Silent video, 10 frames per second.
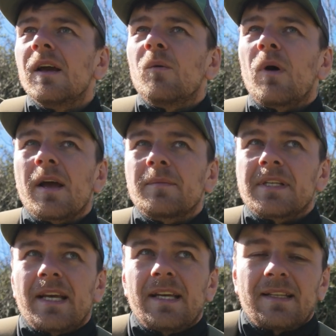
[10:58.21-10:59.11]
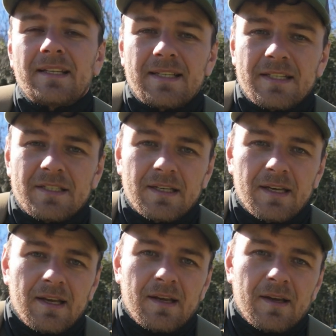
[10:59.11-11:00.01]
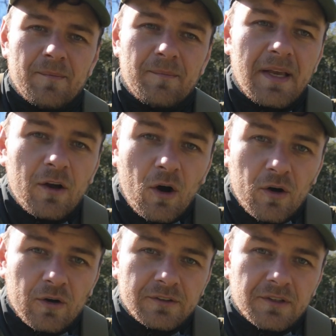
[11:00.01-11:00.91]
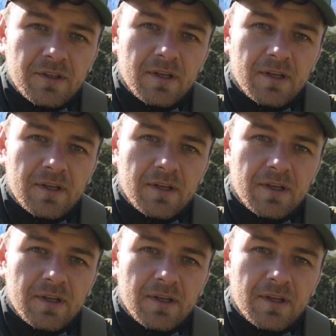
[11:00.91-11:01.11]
Why I'm saying this is because